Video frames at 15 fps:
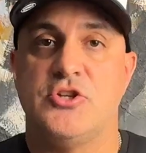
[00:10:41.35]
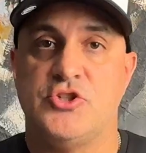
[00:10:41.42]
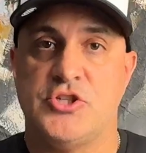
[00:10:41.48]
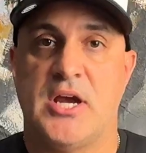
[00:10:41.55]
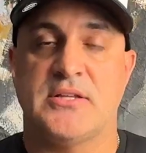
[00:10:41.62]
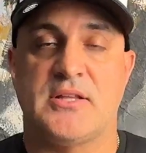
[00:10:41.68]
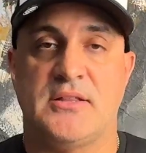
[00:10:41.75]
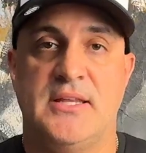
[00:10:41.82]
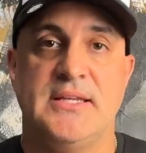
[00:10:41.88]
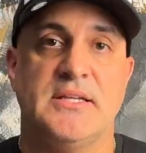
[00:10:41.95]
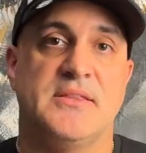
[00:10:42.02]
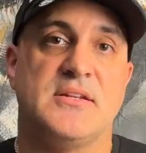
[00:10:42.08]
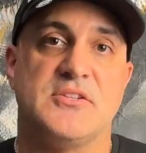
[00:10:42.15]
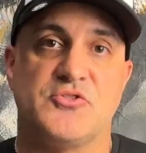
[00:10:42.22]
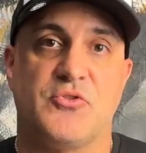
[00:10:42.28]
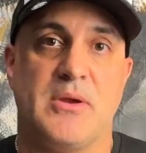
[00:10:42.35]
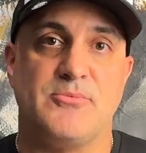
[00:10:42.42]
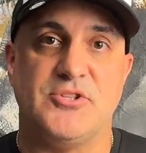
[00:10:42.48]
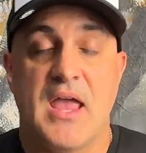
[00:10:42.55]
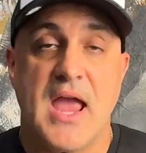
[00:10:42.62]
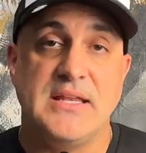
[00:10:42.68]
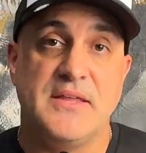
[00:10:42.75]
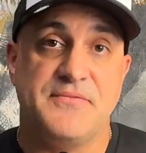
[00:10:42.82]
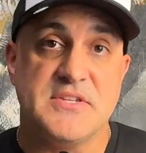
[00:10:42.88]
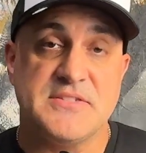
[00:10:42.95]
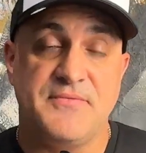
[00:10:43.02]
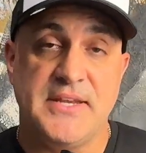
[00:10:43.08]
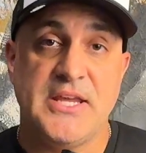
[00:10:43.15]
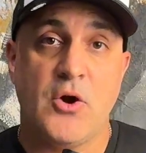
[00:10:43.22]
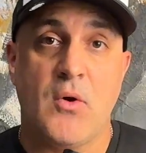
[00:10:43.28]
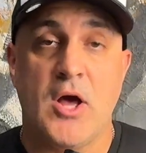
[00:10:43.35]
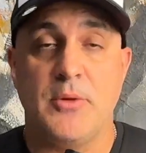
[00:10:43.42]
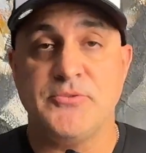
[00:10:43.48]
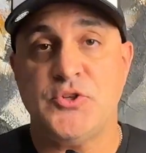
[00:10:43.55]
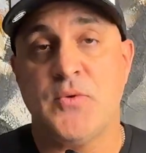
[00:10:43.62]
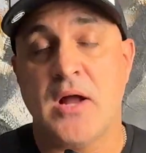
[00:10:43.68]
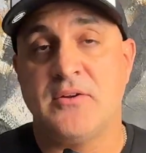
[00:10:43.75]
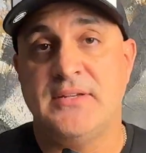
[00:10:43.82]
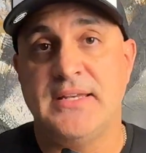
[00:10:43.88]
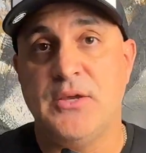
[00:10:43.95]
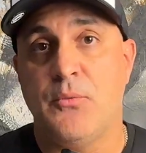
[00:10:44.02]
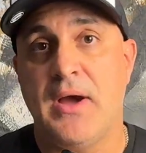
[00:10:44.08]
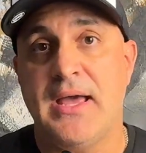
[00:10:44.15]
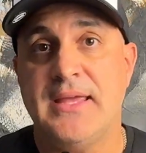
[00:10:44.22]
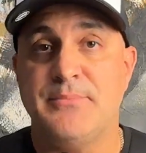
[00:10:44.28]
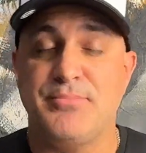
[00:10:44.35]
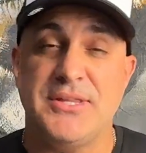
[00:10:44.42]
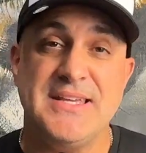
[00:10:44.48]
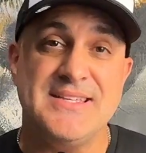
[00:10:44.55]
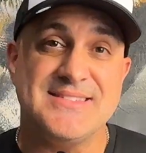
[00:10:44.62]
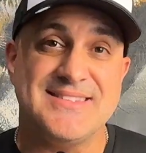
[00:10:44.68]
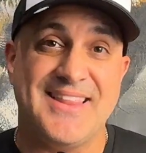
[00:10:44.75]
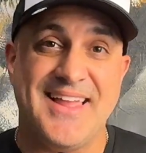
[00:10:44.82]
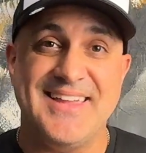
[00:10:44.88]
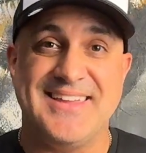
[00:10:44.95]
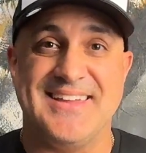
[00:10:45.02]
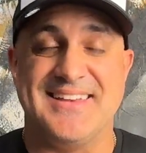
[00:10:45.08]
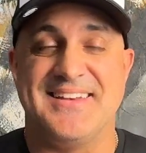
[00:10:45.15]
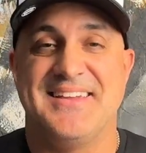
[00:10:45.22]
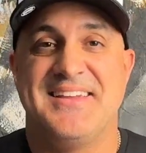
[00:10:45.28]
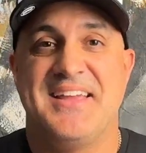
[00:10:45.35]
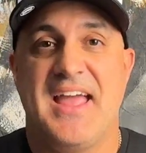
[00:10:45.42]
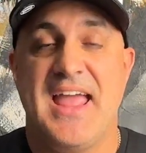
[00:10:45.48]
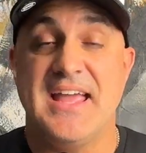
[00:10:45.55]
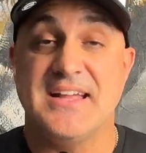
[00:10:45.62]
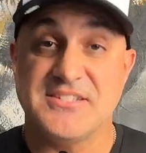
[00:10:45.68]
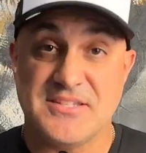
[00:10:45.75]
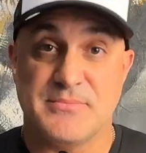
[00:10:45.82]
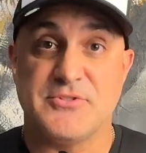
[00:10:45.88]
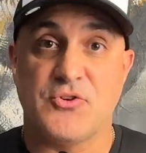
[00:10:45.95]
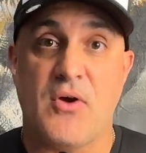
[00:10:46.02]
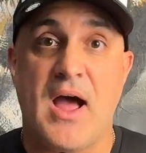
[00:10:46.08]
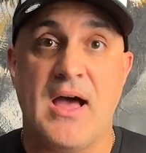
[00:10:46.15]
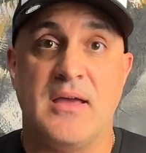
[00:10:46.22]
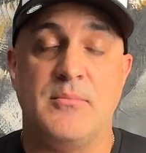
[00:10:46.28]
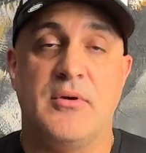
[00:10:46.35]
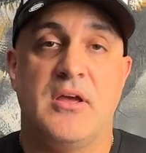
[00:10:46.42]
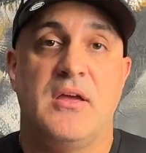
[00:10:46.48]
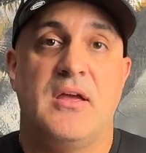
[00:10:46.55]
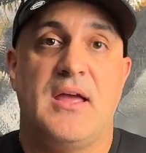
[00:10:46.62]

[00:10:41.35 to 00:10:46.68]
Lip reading: Check the link in the description. And if this video helped you out in any way, please like it and subscribe.